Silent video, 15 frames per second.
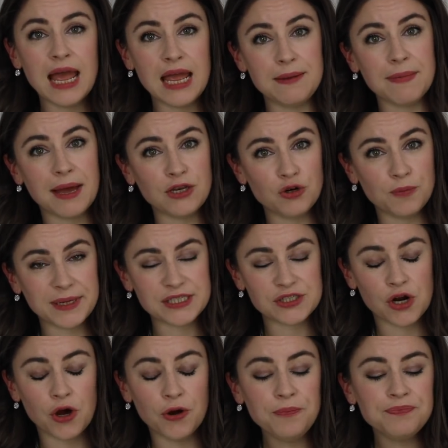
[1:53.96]
manual
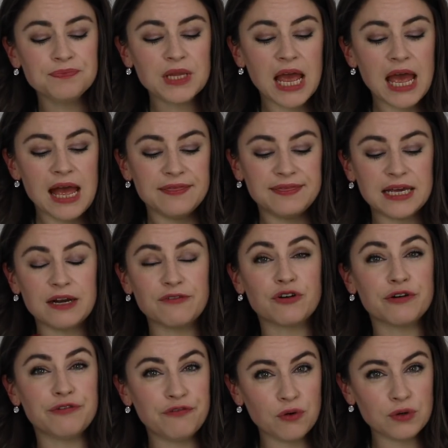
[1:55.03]
buttonhole. Then I've
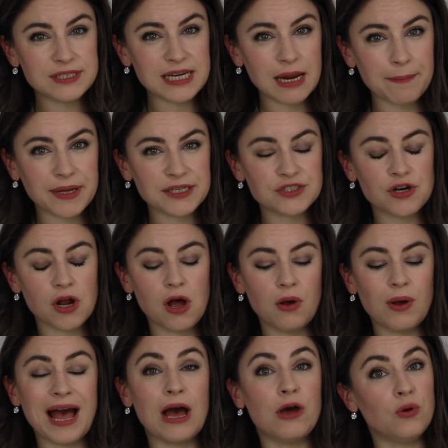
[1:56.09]
got a 4-step
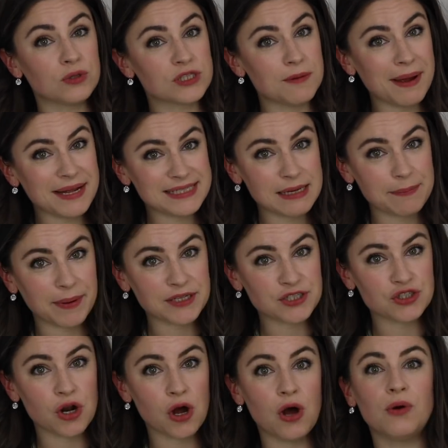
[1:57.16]
buttonhole, an automatic
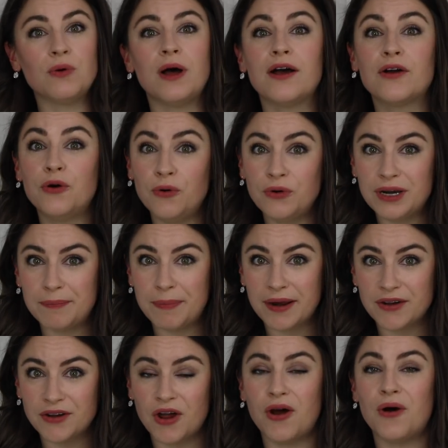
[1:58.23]
buttonhole, a corded
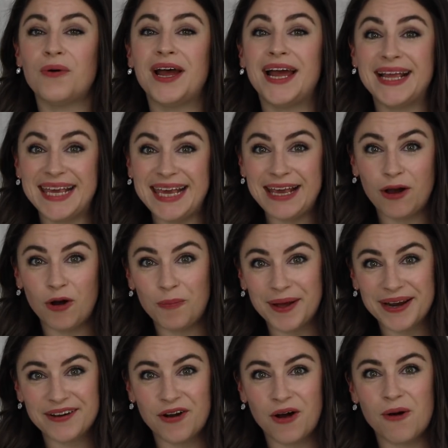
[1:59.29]
buttonhole, a keyhole
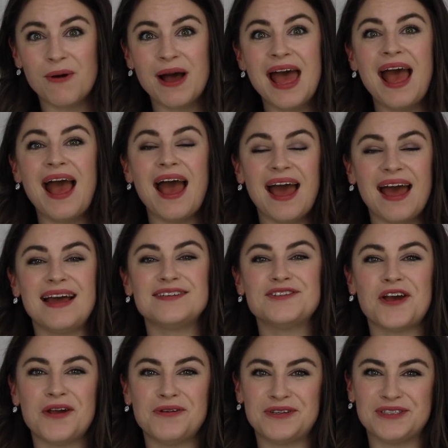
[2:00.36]
buttonhole, and
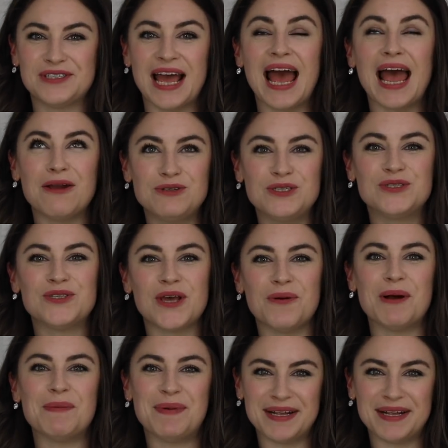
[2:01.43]
how to sew a